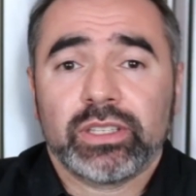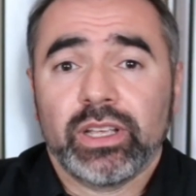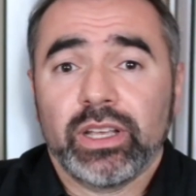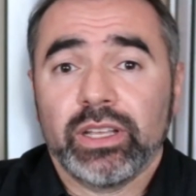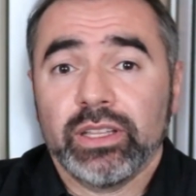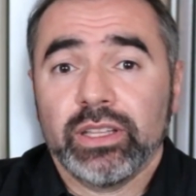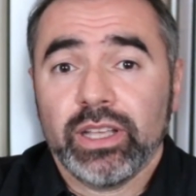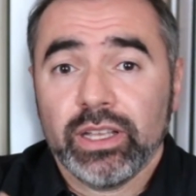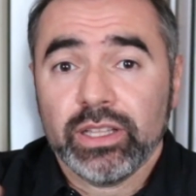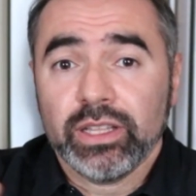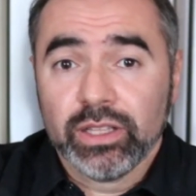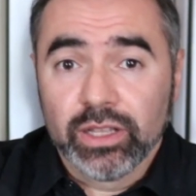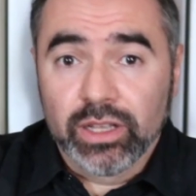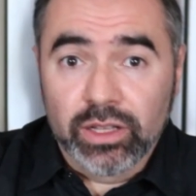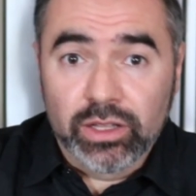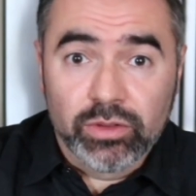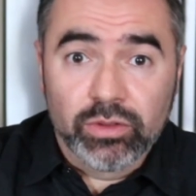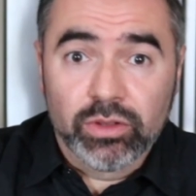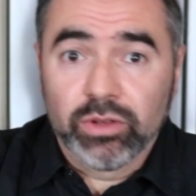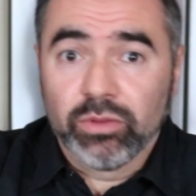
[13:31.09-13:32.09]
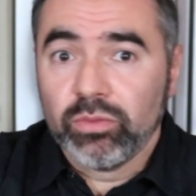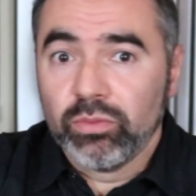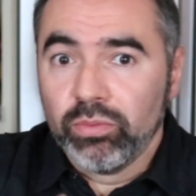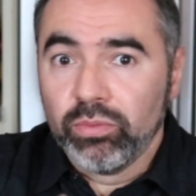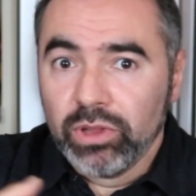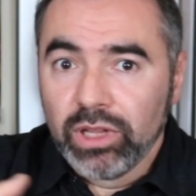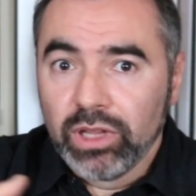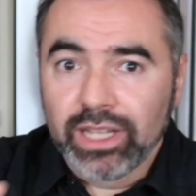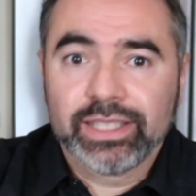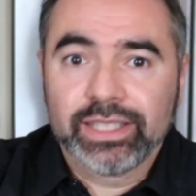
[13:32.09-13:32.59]
and
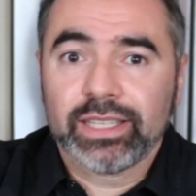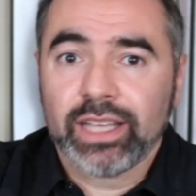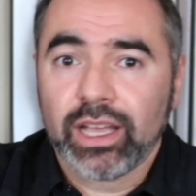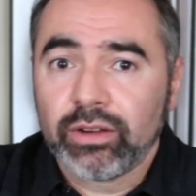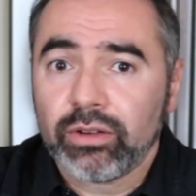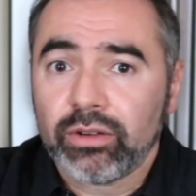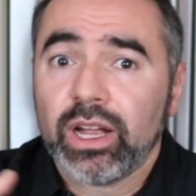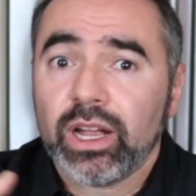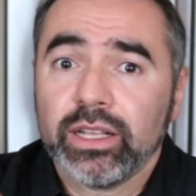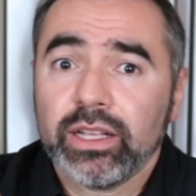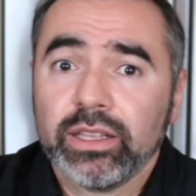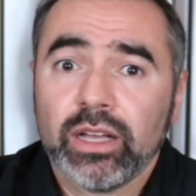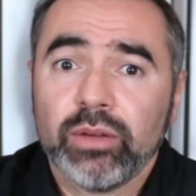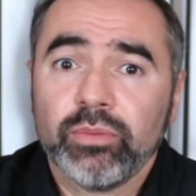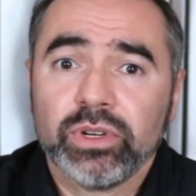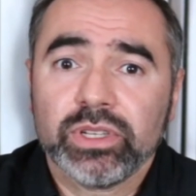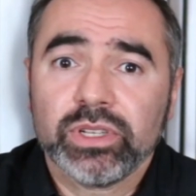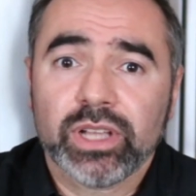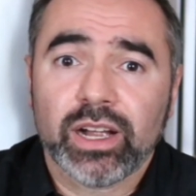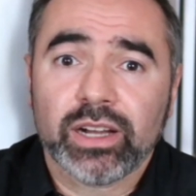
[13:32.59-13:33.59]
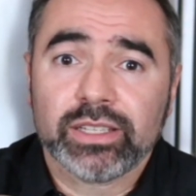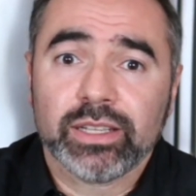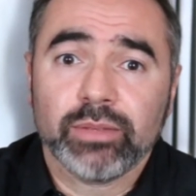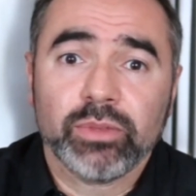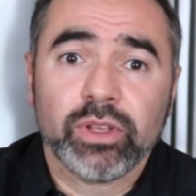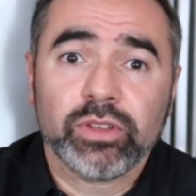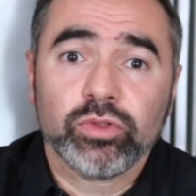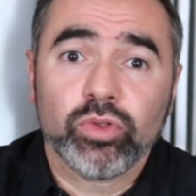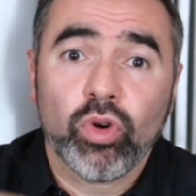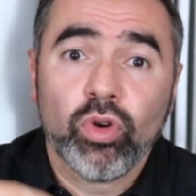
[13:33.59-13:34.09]
blood cytokine numbers are
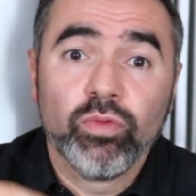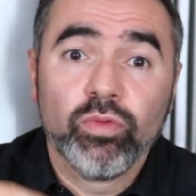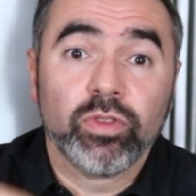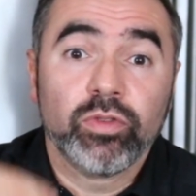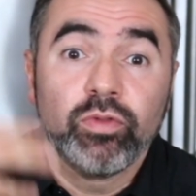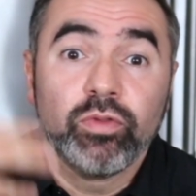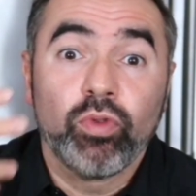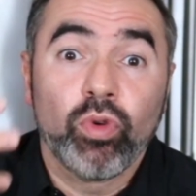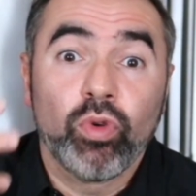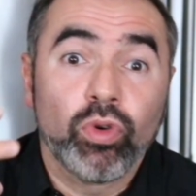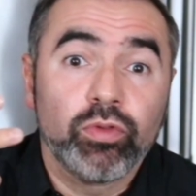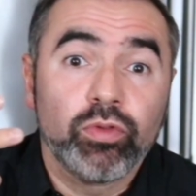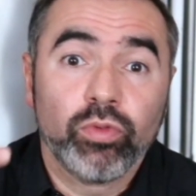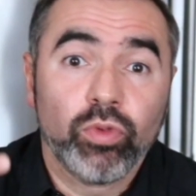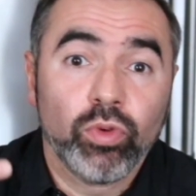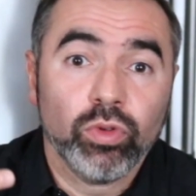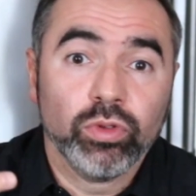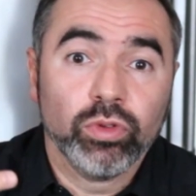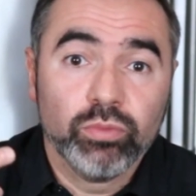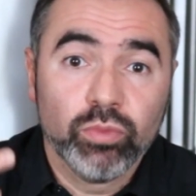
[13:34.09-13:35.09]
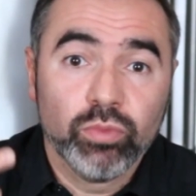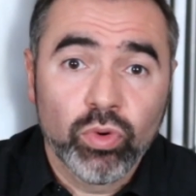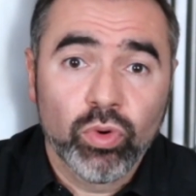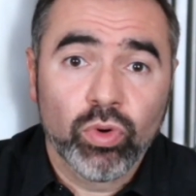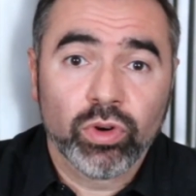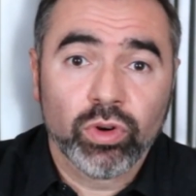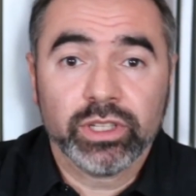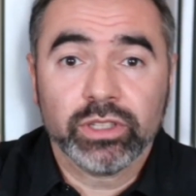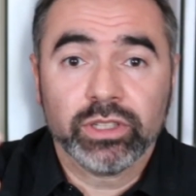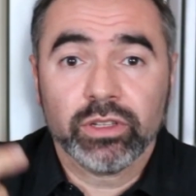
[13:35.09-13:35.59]
sometimes over fourfold
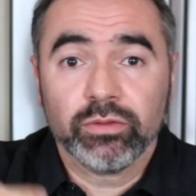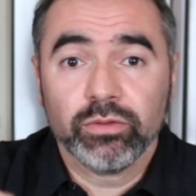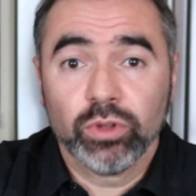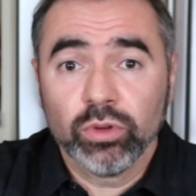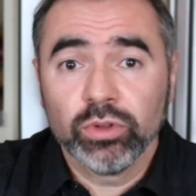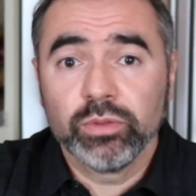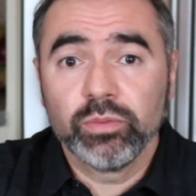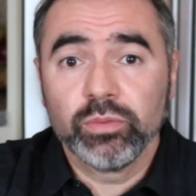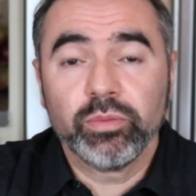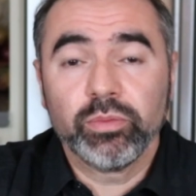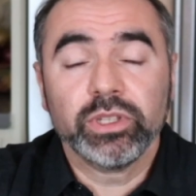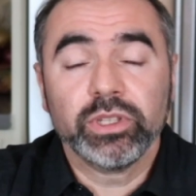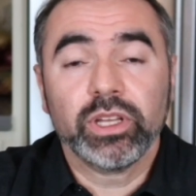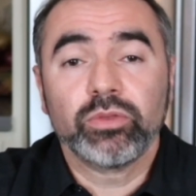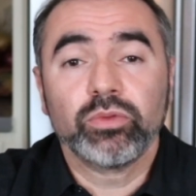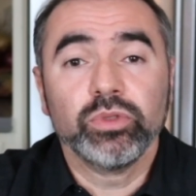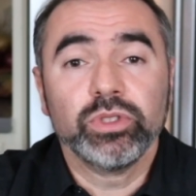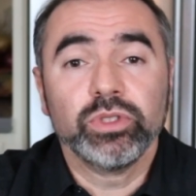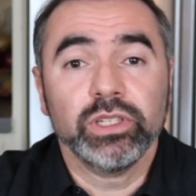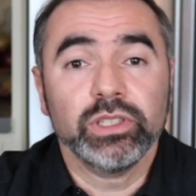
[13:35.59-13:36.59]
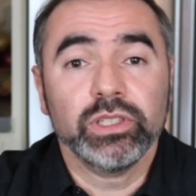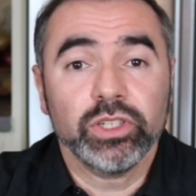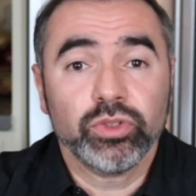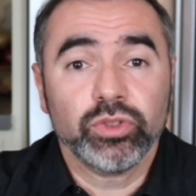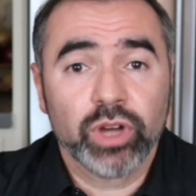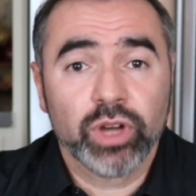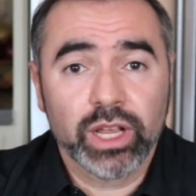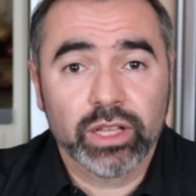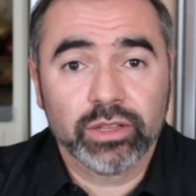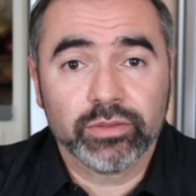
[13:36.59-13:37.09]
more than of those people that routinely
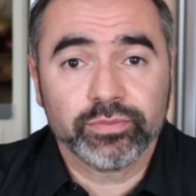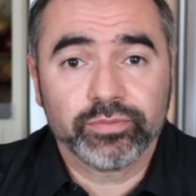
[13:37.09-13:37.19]
train.